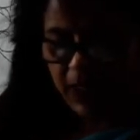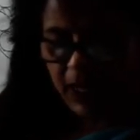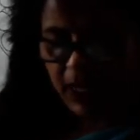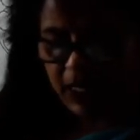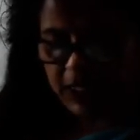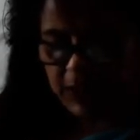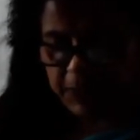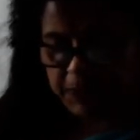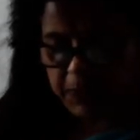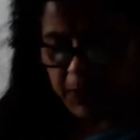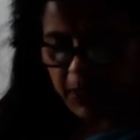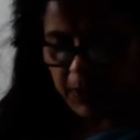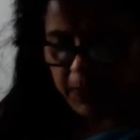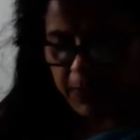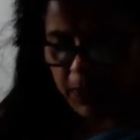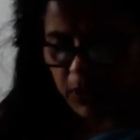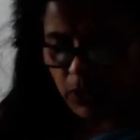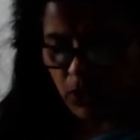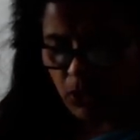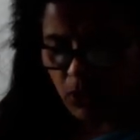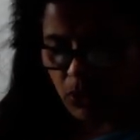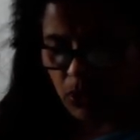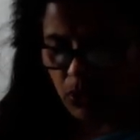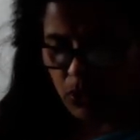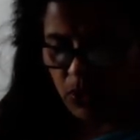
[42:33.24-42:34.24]
A
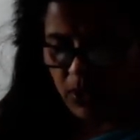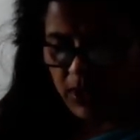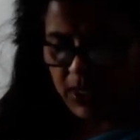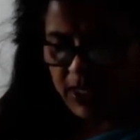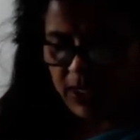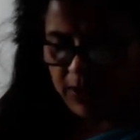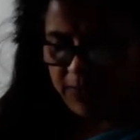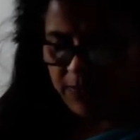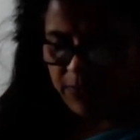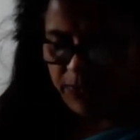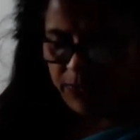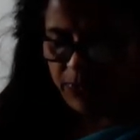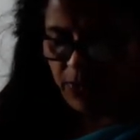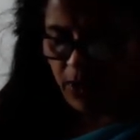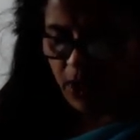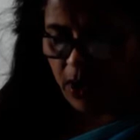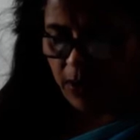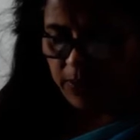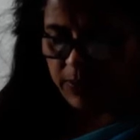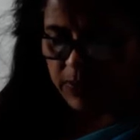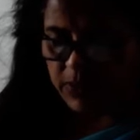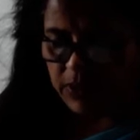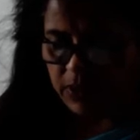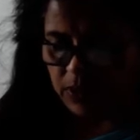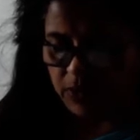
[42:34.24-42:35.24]
spermatogonium
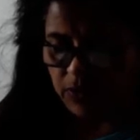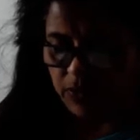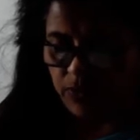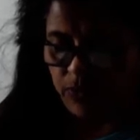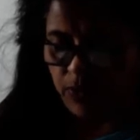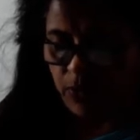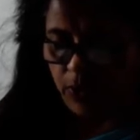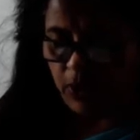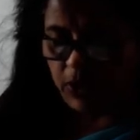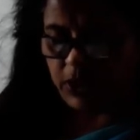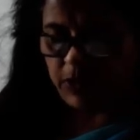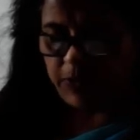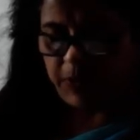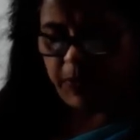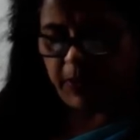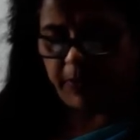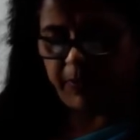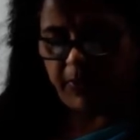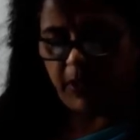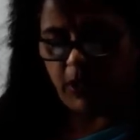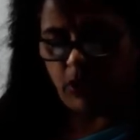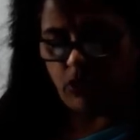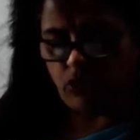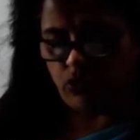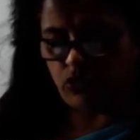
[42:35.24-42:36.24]
forms 4
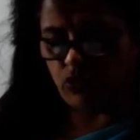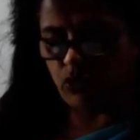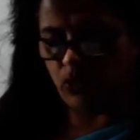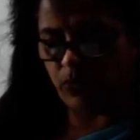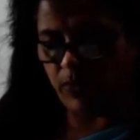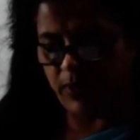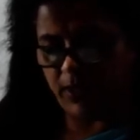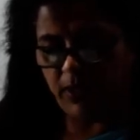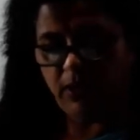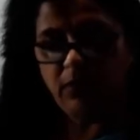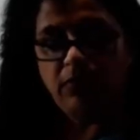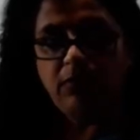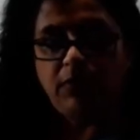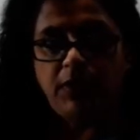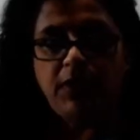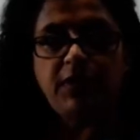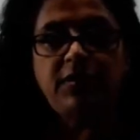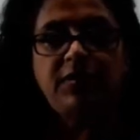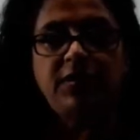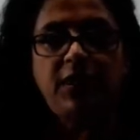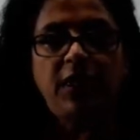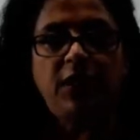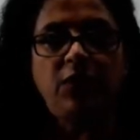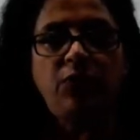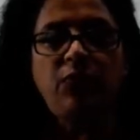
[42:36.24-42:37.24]
spermatozoa.
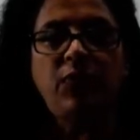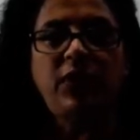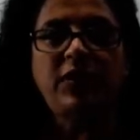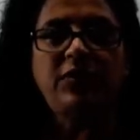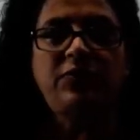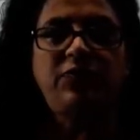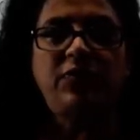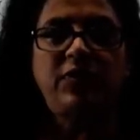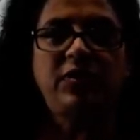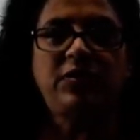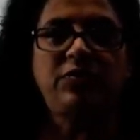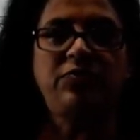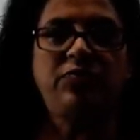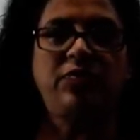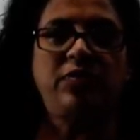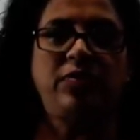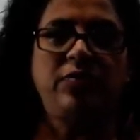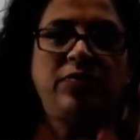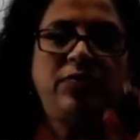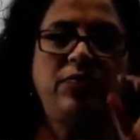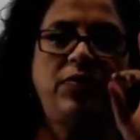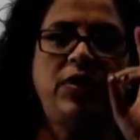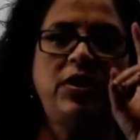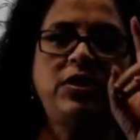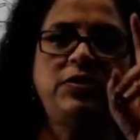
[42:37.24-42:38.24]
Is right. One
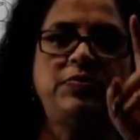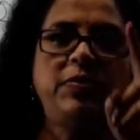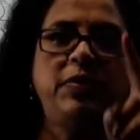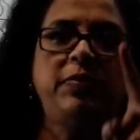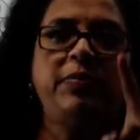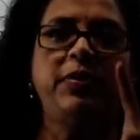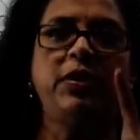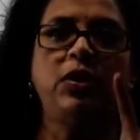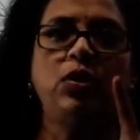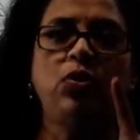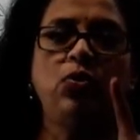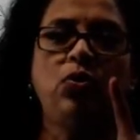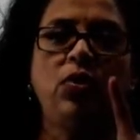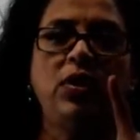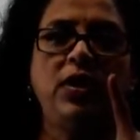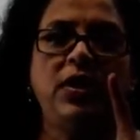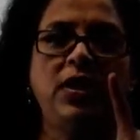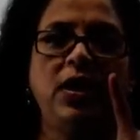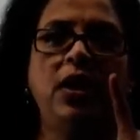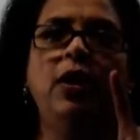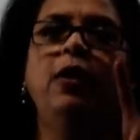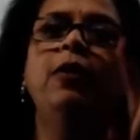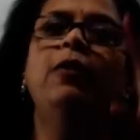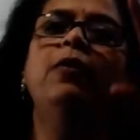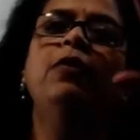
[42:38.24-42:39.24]

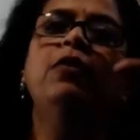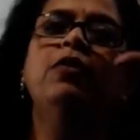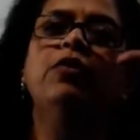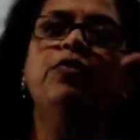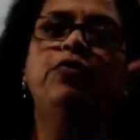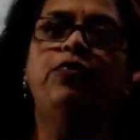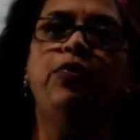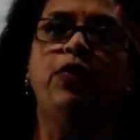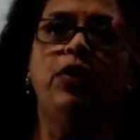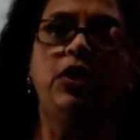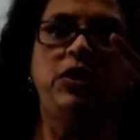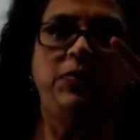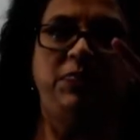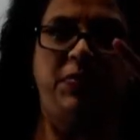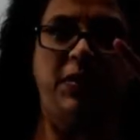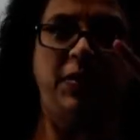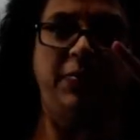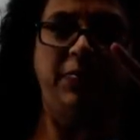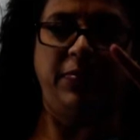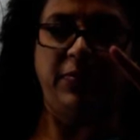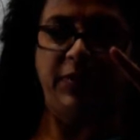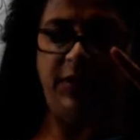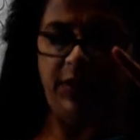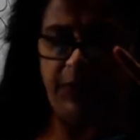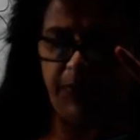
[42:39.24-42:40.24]
spermatogonia,
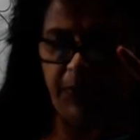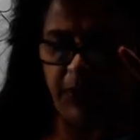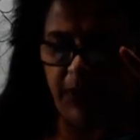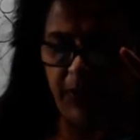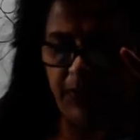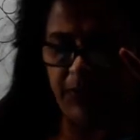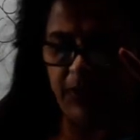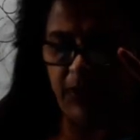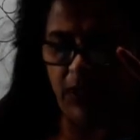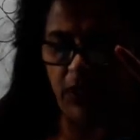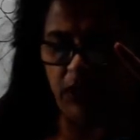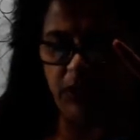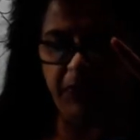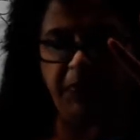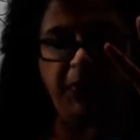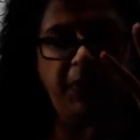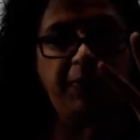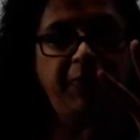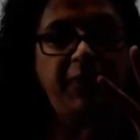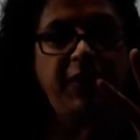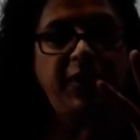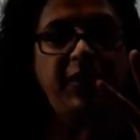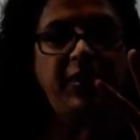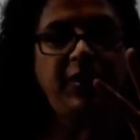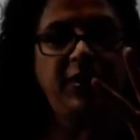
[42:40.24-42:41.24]
4 sperms or
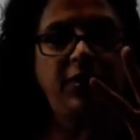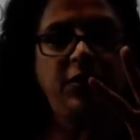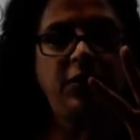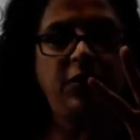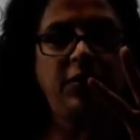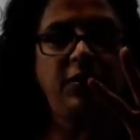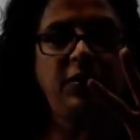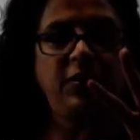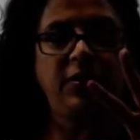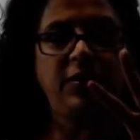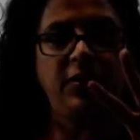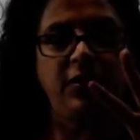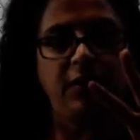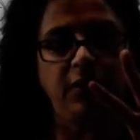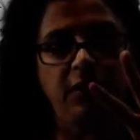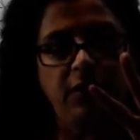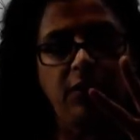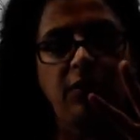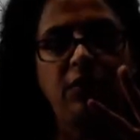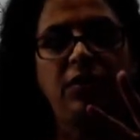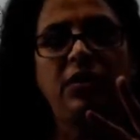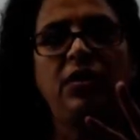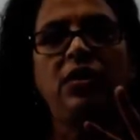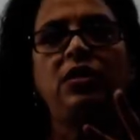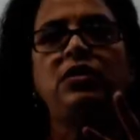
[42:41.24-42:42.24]

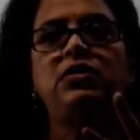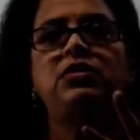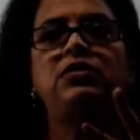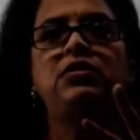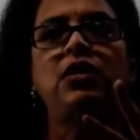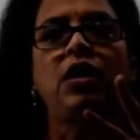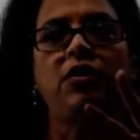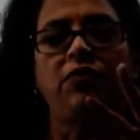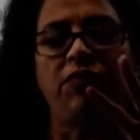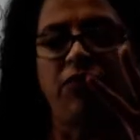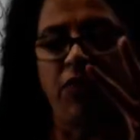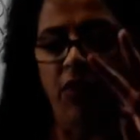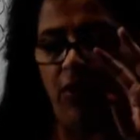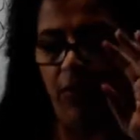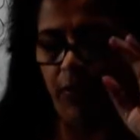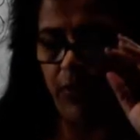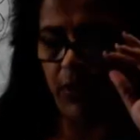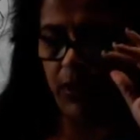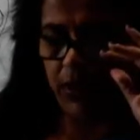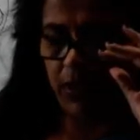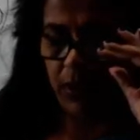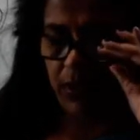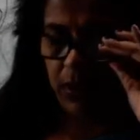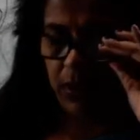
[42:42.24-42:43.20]
spermatids are formed.